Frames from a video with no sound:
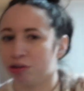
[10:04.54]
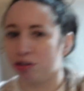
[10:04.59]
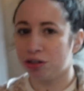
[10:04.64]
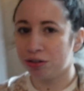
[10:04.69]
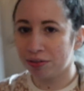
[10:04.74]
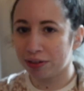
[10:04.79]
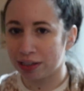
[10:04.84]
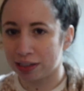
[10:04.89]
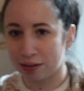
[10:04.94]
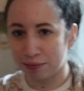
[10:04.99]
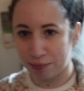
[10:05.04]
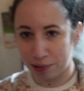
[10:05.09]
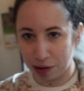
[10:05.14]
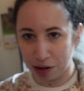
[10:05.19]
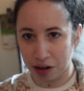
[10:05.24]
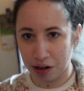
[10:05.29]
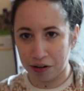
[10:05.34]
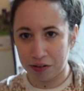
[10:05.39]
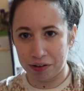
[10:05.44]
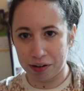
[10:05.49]
we're doing is
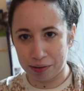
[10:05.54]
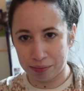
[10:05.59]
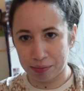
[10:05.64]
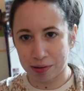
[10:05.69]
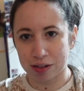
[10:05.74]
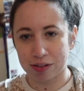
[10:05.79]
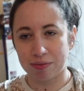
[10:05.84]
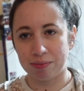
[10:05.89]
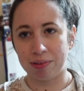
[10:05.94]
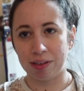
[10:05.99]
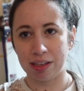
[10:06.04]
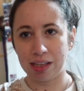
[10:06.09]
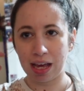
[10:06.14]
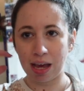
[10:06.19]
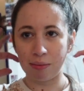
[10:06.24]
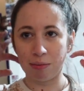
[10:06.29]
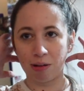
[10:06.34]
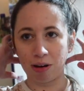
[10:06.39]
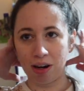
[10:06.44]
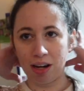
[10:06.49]
borrowing books from the
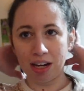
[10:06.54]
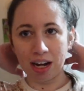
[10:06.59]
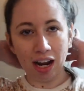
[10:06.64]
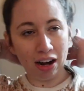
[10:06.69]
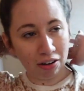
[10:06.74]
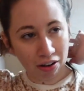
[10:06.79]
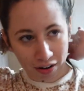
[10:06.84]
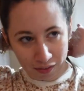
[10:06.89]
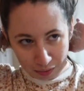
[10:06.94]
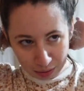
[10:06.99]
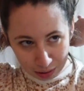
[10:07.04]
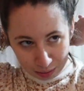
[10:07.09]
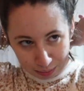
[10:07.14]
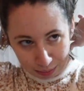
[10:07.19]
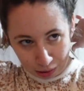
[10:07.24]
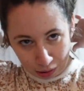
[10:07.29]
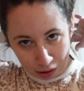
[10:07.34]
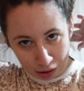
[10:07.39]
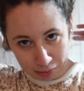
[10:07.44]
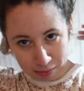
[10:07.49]
library. And I don't have a problem
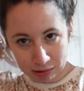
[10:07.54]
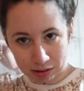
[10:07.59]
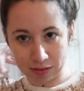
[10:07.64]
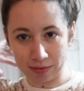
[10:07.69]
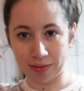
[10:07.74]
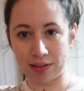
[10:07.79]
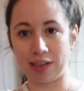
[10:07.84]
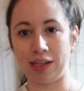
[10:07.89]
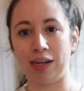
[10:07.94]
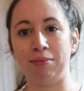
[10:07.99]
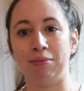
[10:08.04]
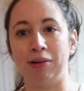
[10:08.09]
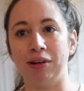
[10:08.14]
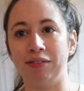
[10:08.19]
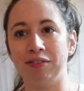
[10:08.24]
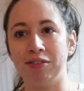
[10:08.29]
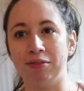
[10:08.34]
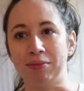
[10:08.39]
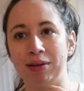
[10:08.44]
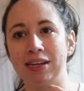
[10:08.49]
borrowing books from the library.
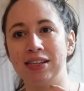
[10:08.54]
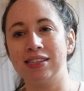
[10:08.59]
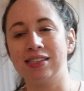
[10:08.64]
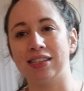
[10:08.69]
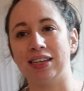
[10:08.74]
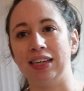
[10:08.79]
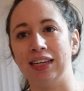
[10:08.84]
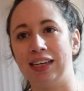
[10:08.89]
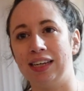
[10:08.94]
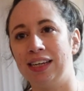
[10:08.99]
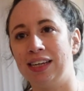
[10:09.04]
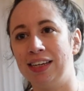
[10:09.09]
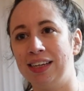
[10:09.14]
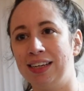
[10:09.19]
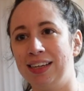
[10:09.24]
For yeah. me, it's like